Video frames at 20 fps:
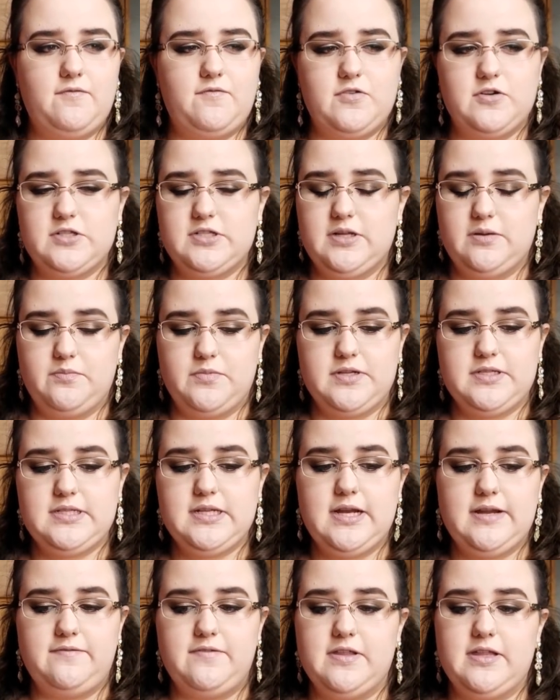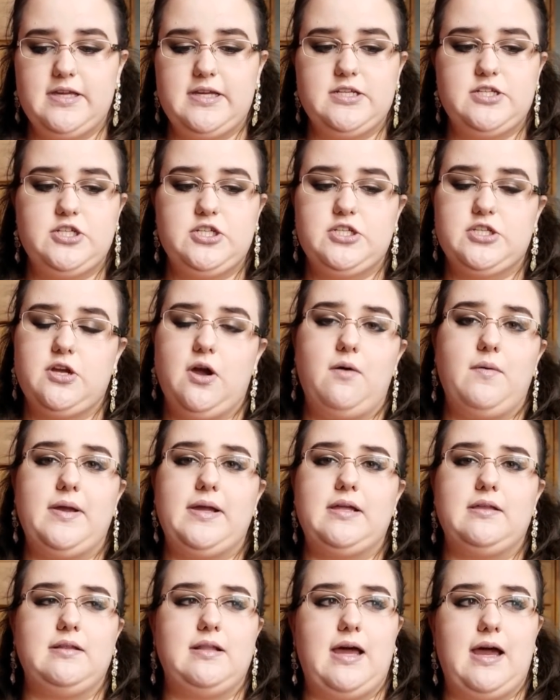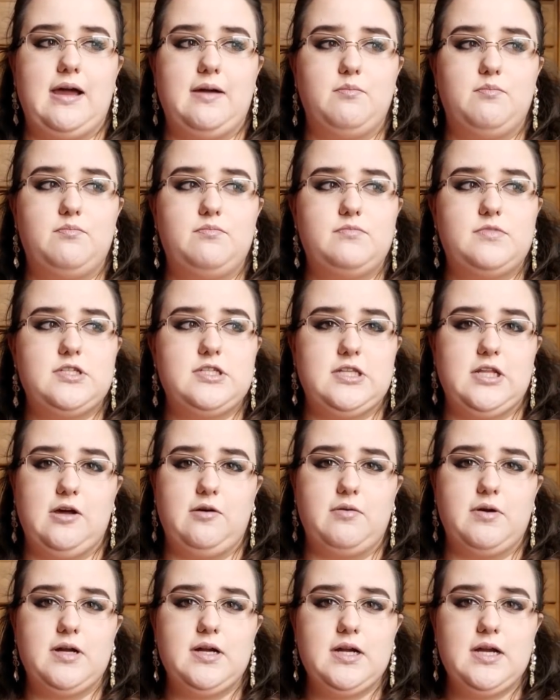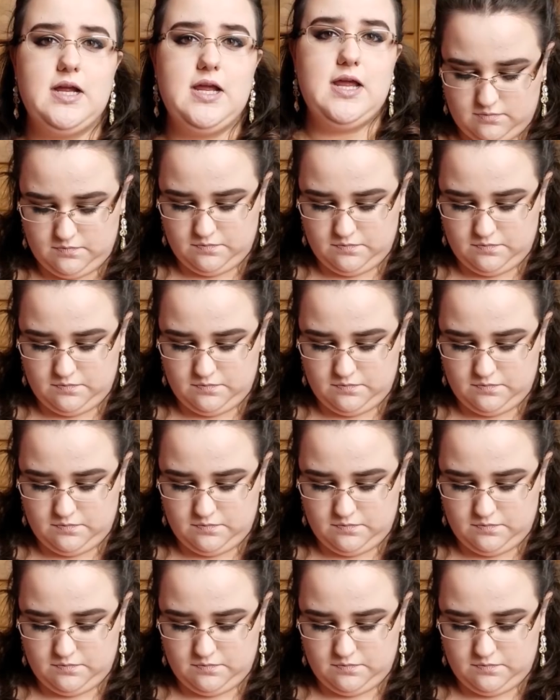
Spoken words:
for some reason, I feel like it's just going a lot slower.